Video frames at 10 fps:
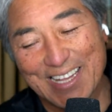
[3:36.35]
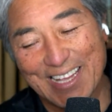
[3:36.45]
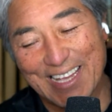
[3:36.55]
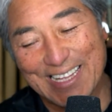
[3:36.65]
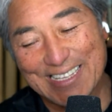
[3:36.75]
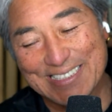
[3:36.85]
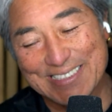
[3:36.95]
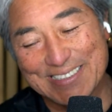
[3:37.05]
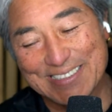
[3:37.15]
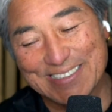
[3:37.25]

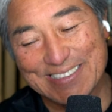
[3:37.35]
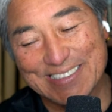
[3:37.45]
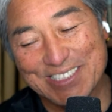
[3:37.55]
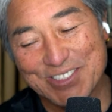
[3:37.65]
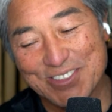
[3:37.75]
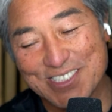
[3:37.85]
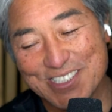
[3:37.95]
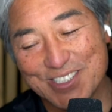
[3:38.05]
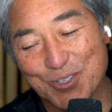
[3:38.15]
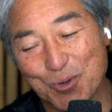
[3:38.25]
and as soon as
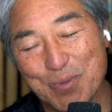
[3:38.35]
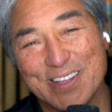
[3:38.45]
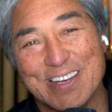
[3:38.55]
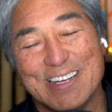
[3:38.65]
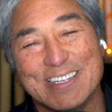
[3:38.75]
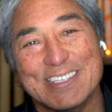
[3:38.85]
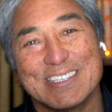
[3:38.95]
she told me that,